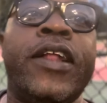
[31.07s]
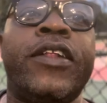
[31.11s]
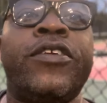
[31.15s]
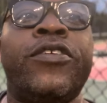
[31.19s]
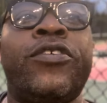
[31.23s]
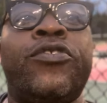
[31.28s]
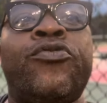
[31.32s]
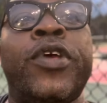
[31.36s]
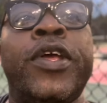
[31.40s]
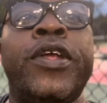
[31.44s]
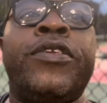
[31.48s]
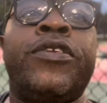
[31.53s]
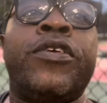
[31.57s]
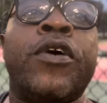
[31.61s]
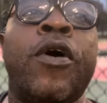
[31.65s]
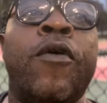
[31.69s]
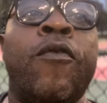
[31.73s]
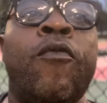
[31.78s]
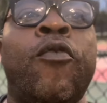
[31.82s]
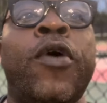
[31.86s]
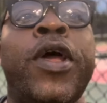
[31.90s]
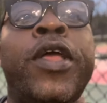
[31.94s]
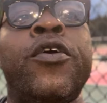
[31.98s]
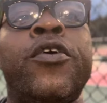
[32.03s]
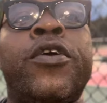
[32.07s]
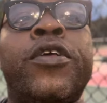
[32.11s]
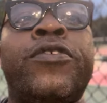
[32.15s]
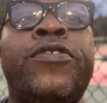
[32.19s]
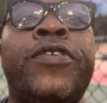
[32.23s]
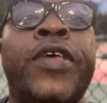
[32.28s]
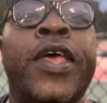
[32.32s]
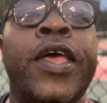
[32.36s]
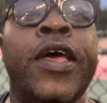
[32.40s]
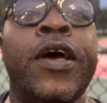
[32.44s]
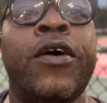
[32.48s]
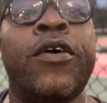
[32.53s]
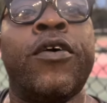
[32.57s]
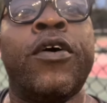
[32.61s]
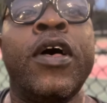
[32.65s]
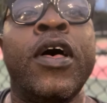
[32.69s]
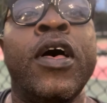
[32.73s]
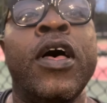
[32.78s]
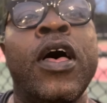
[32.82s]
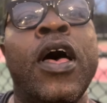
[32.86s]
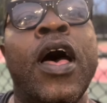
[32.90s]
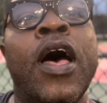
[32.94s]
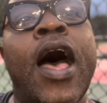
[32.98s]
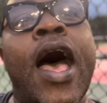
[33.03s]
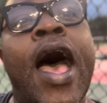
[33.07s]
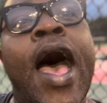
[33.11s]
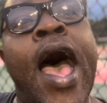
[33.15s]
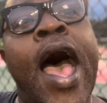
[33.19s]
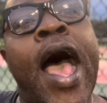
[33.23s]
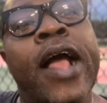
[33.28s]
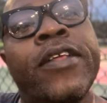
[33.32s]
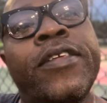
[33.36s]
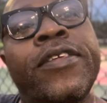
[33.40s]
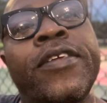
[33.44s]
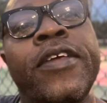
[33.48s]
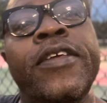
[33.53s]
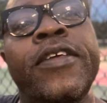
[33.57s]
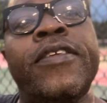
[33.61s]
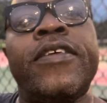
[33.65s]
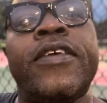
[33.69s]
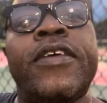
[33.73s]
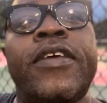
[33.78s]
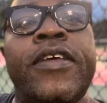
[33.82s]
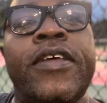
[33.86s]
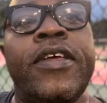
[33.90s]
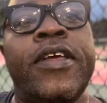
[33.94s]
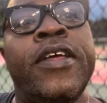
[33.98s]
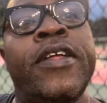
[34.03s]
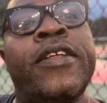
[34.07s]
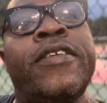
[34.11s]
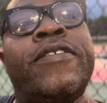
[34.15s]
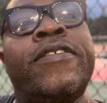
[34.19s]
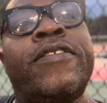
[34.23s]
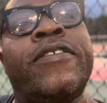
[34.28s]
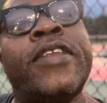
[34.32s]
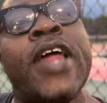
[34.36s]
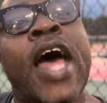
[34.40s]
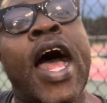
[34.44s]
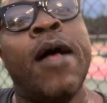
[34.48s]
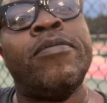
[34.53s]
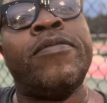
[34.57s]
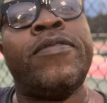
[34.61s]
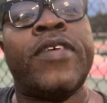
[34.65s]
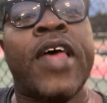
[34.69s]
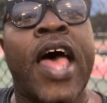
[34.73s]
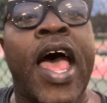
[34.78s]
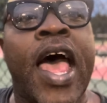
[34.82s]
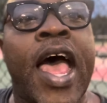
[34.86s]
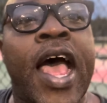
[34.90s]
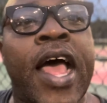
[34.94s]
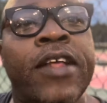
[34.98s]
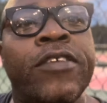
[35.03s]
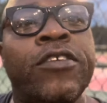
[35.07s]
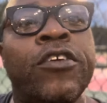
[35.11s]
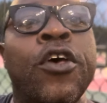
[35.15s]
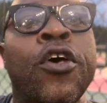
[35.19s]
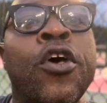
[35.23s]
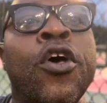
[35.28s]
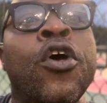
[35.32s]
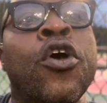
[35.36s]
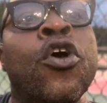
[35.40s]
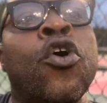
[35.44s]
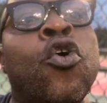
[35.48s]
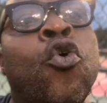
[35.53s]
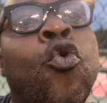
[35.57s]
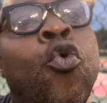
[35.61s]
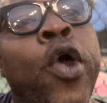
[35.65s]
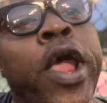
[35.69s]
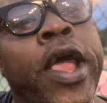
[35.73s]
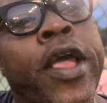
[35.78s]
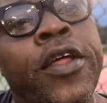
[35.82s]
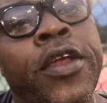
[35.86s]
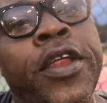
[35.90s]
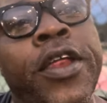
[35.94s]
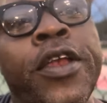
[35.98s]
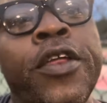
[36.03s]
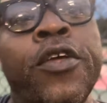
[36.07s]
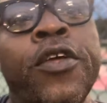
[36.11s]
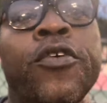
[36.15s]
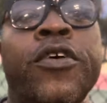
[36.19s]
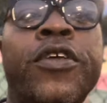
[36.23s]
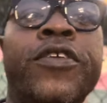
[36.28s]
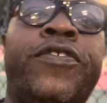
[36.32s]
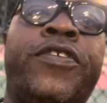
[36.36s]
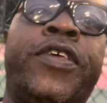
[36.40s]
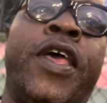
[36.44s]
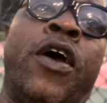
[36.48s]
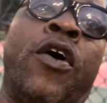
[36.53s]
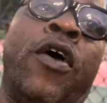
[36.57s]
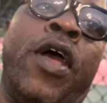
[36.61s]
the streets over where you can sell oxys and stop signs quicker than you can sell